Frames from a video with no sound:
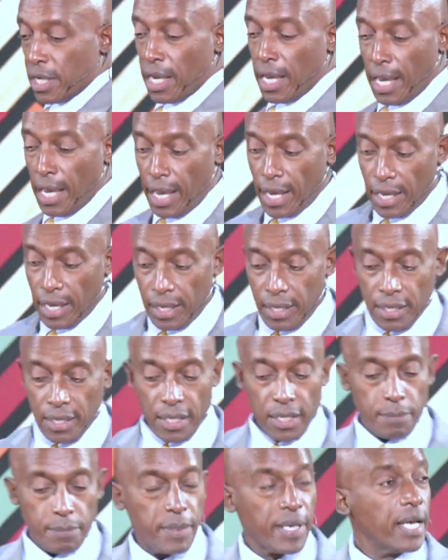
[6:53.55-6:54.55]
a
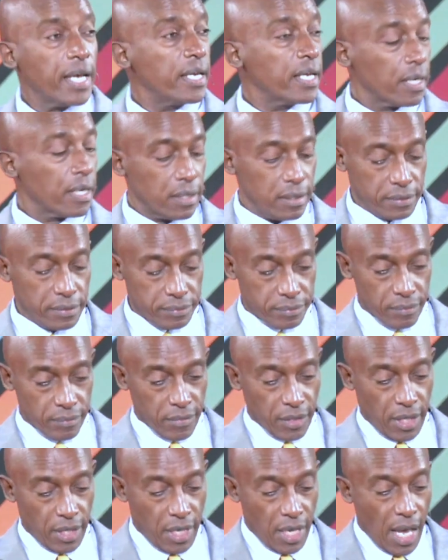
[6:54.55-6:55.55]
beginning
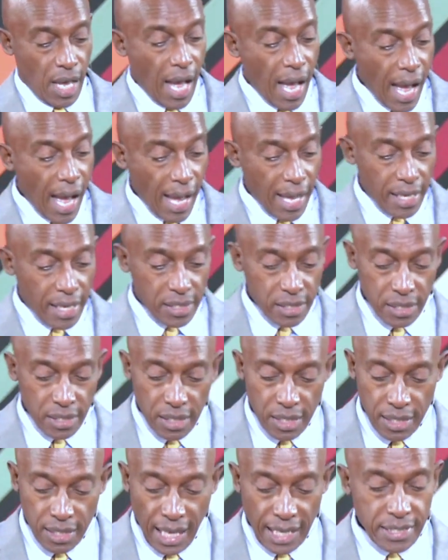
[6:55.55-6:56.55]
and
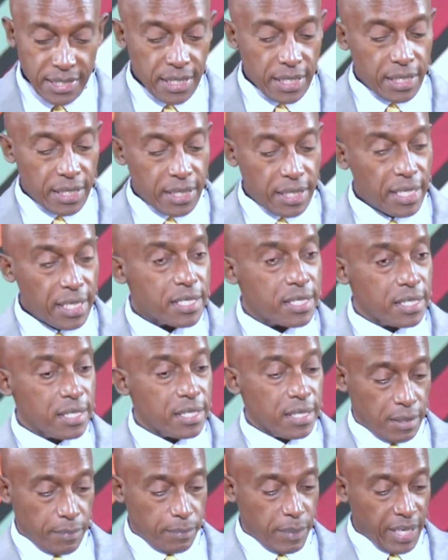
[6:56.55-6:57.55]
that this
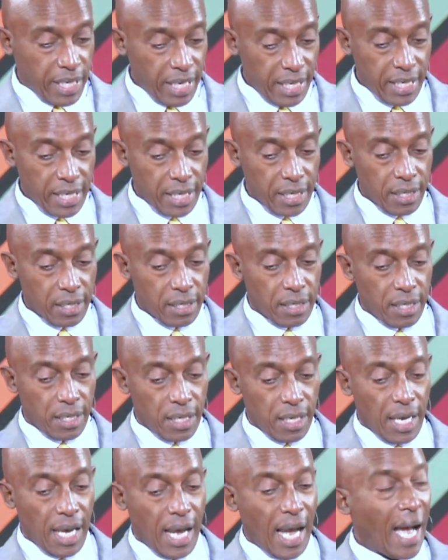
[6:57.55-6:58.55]
beginning
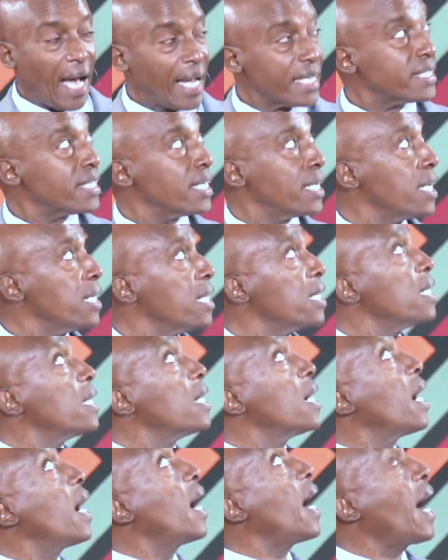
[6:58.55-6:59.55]
actually
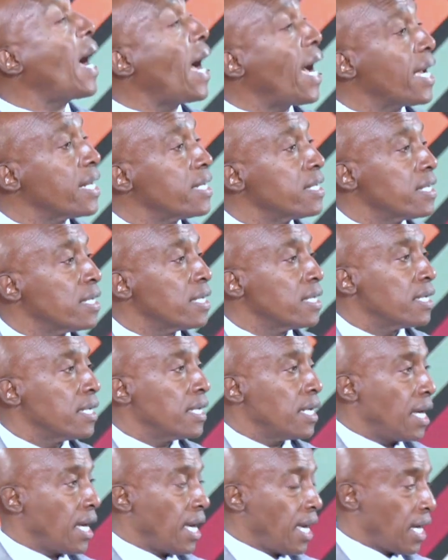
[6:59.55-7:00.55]
had
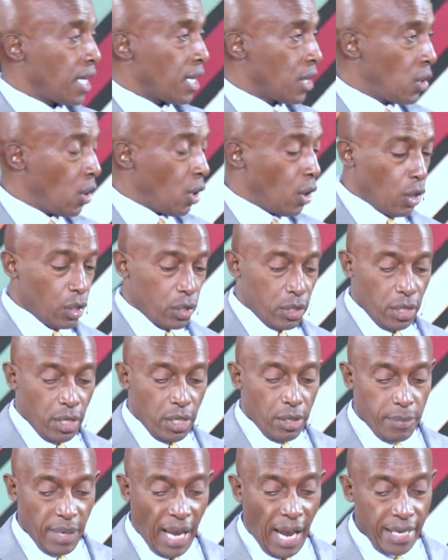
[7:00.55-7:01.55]
God
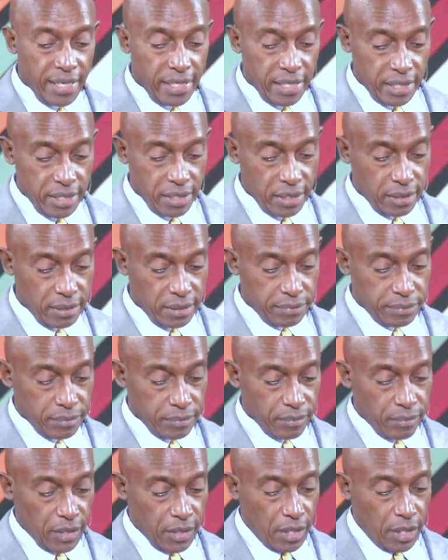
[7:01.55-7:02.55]
behind it.
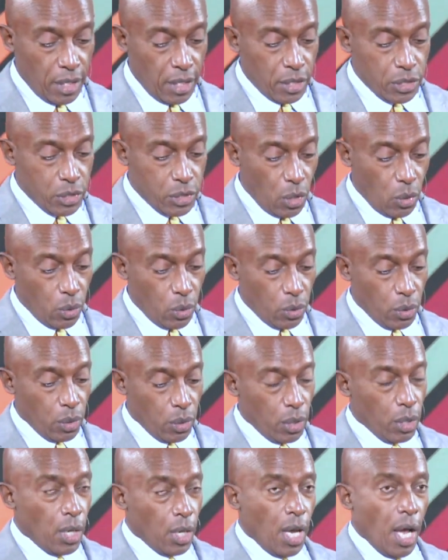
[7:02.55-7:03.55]
So,
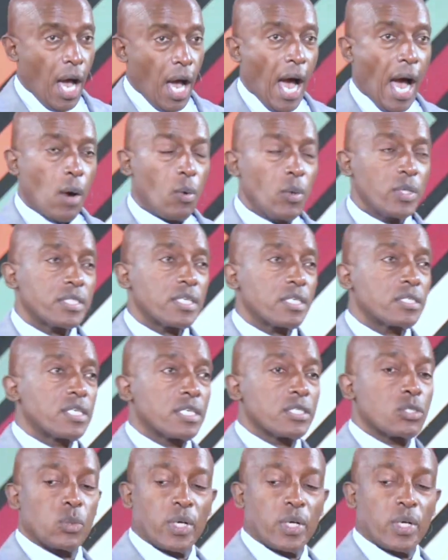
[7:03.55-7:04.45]
I want us just to